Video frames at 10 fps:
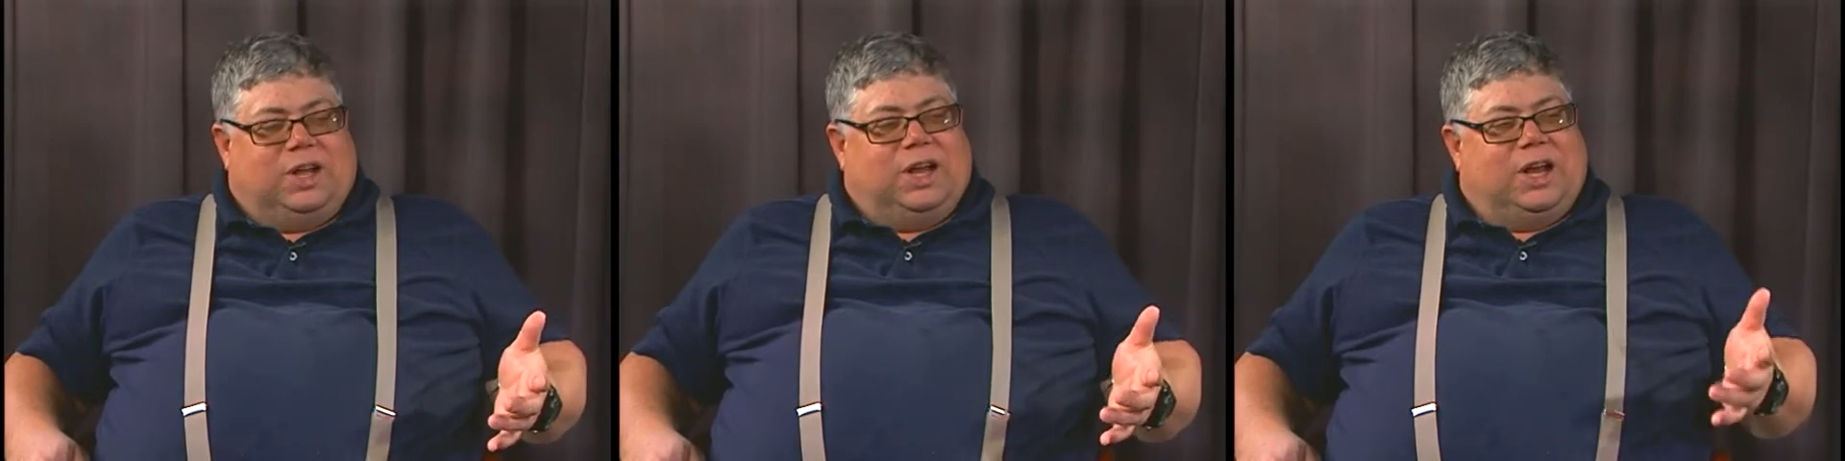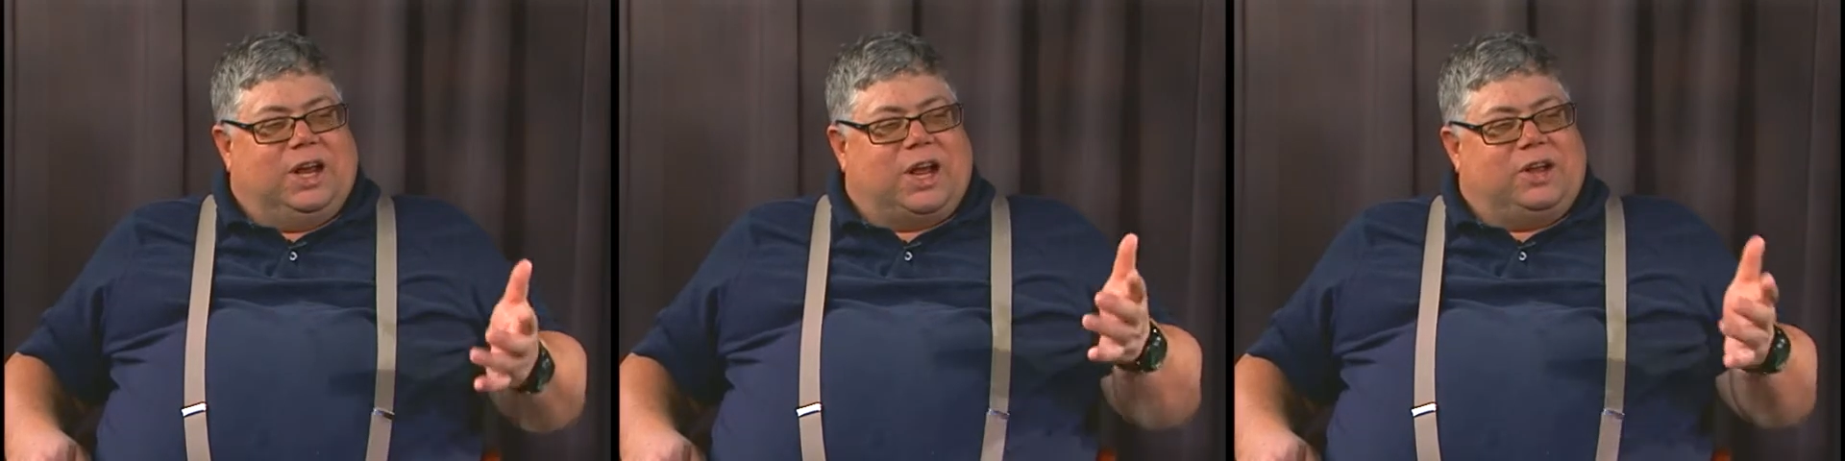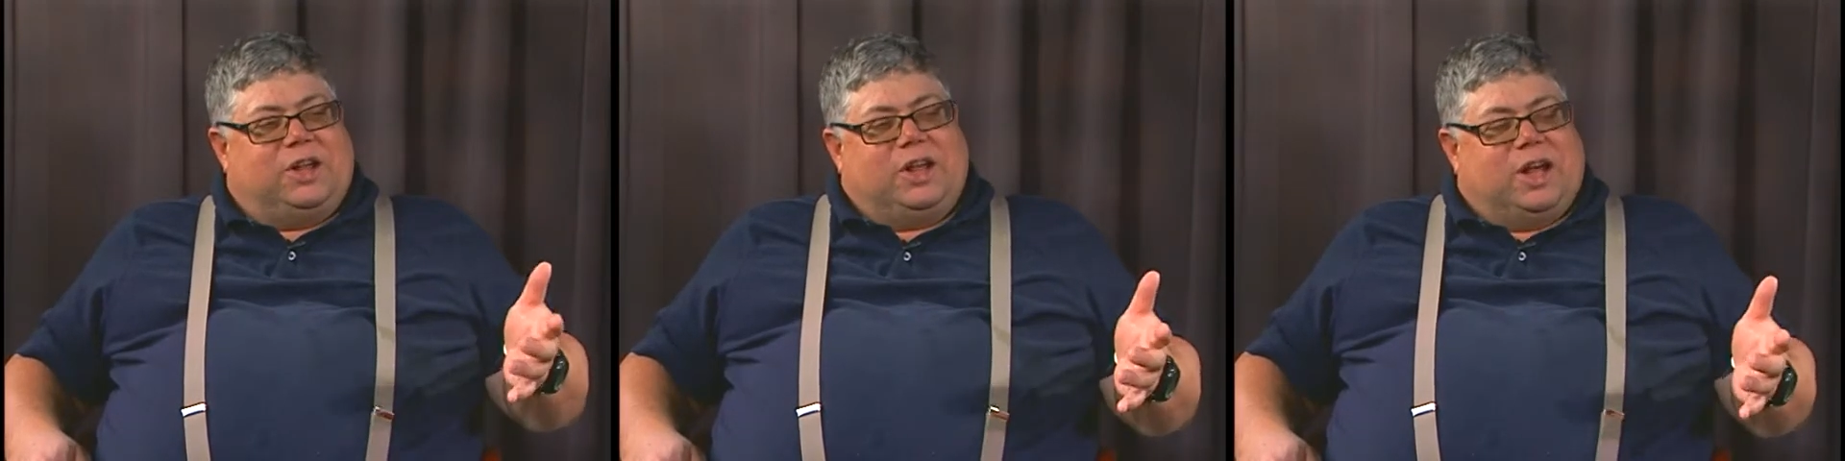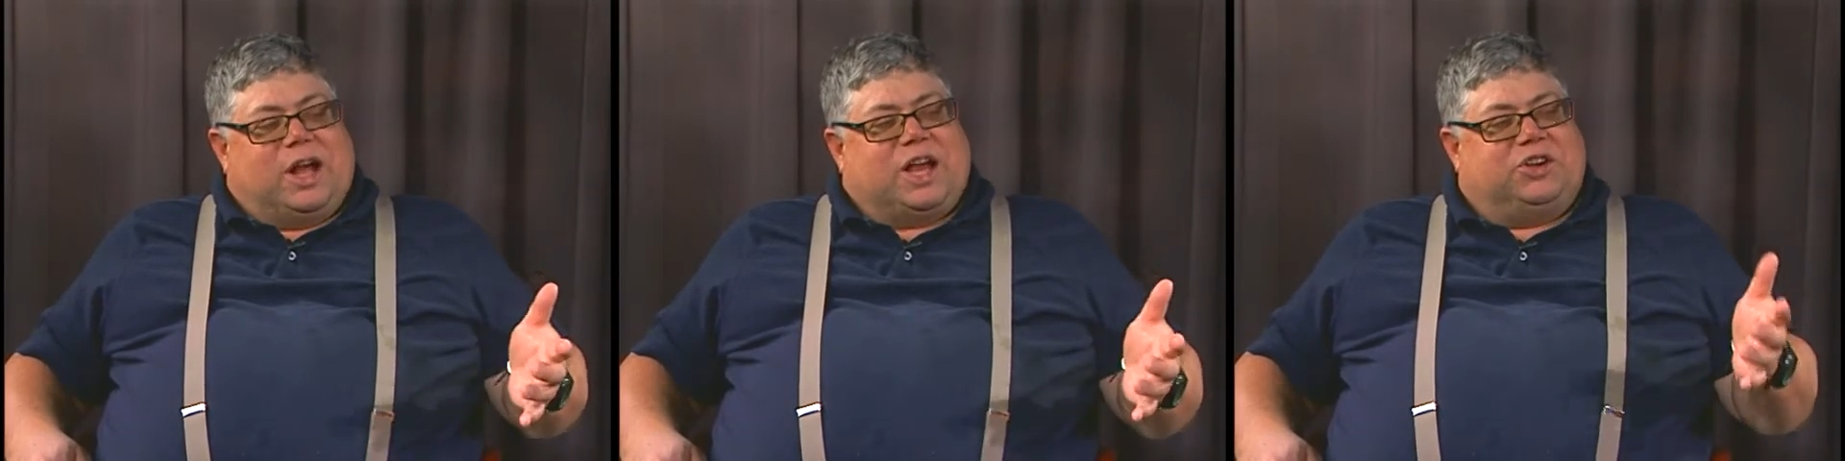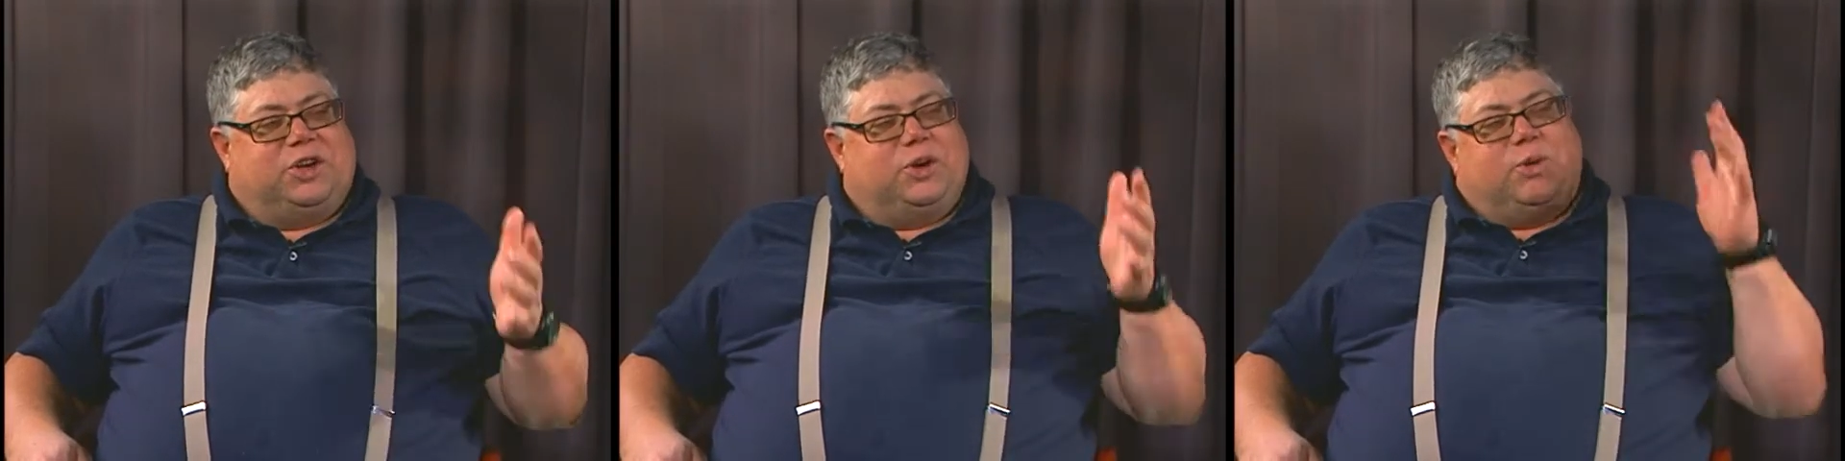And I
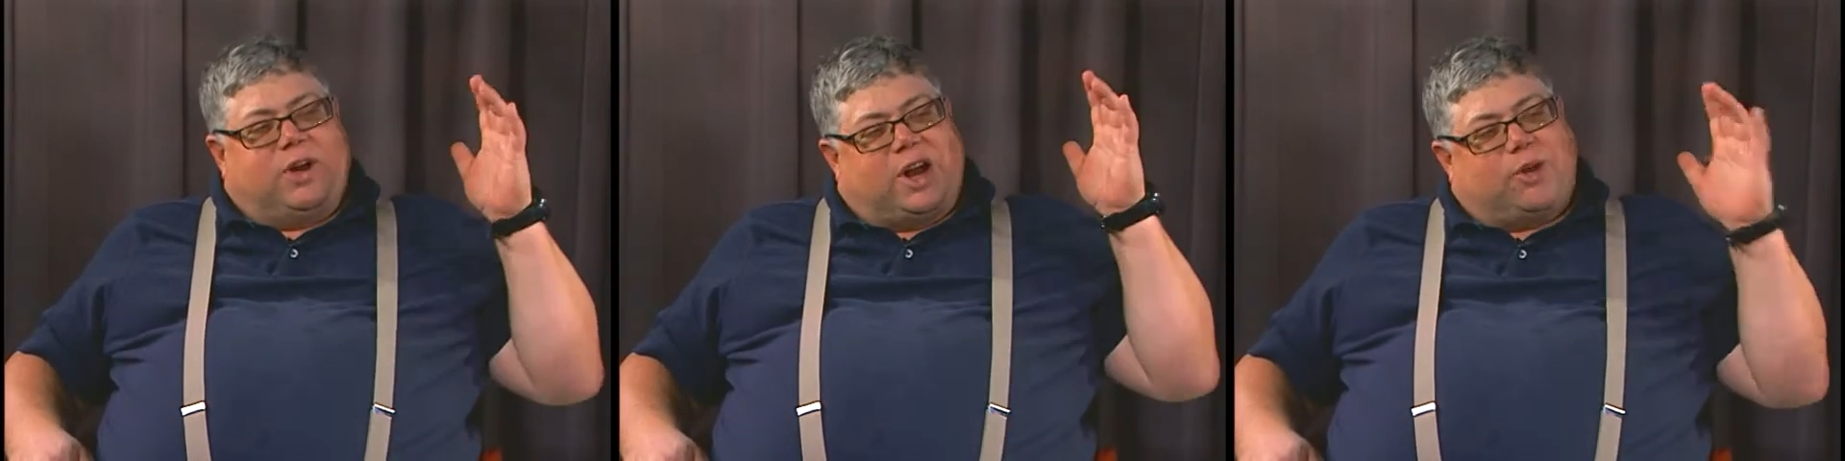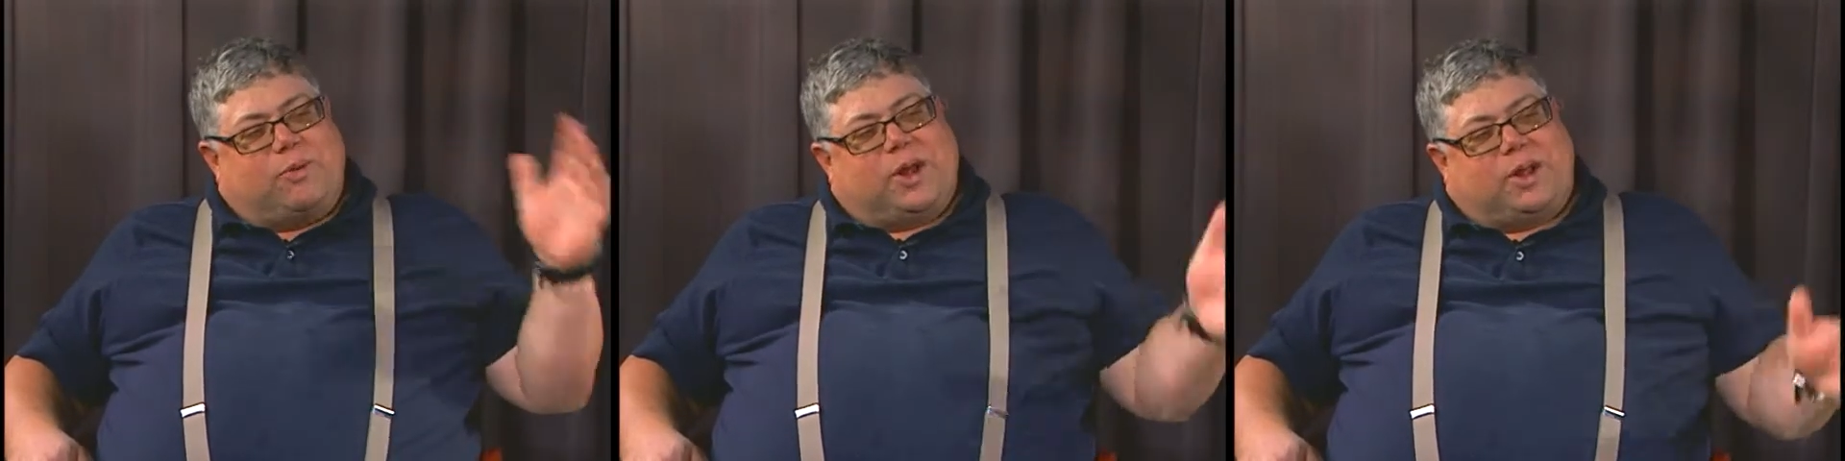should do it anyway.